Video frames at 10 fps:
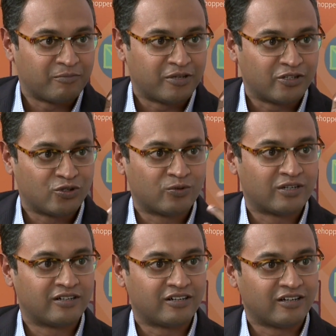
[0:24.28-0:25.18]
me. You
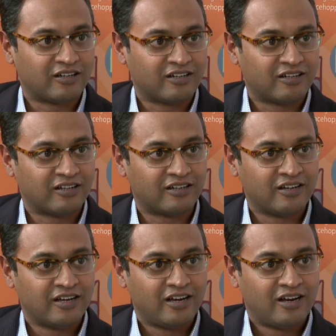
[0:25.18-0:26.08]
were
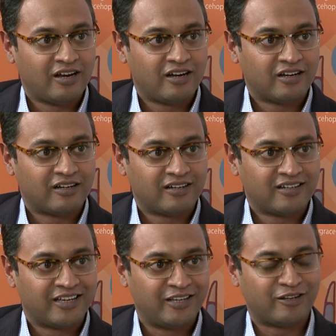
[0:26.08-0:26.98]

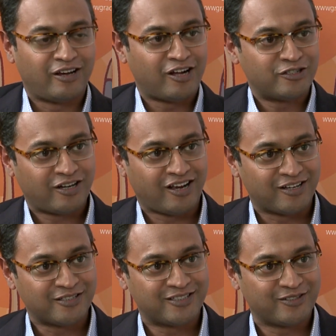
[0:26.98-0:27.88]
in a large
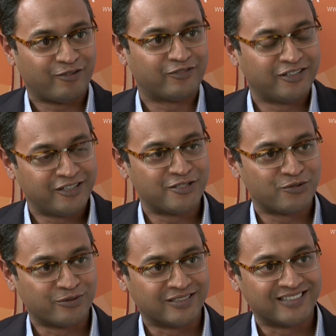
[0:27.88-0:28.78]
class of 30
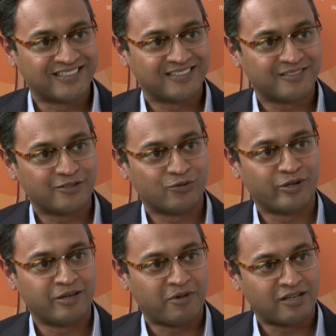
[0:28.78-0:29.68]
students
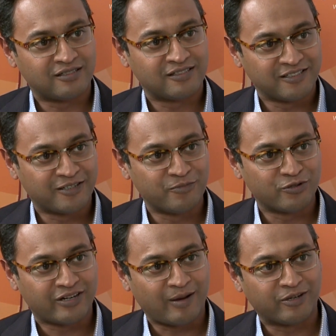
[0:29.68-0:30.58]
doing masters in
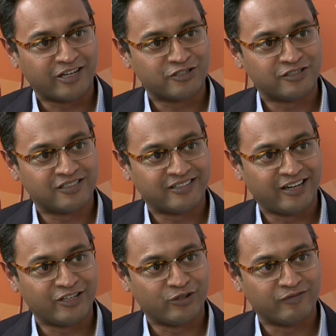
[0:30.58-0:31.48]
computer applications in
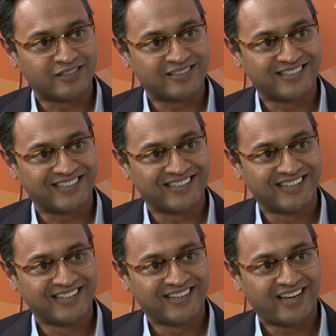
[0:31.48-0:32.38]
Delhi University,
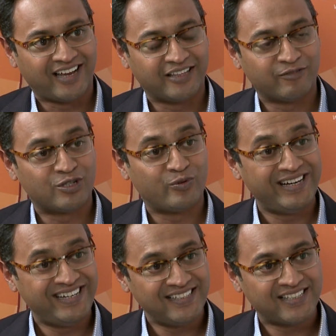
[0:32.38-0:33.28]
and there were
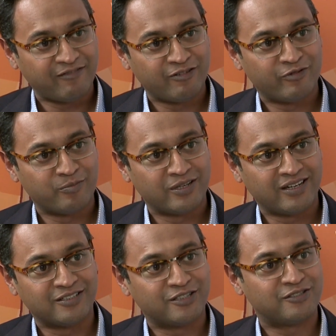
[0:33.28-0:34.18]
27 women
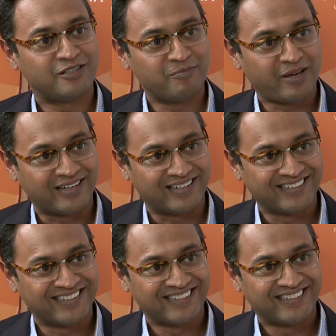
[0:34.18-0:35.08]
and just 3 men,
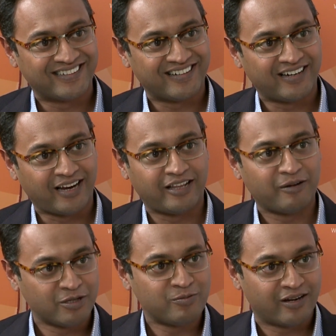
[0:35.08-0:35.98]
right? And
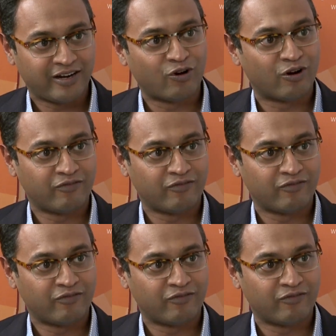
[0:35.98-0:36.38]
that must be a record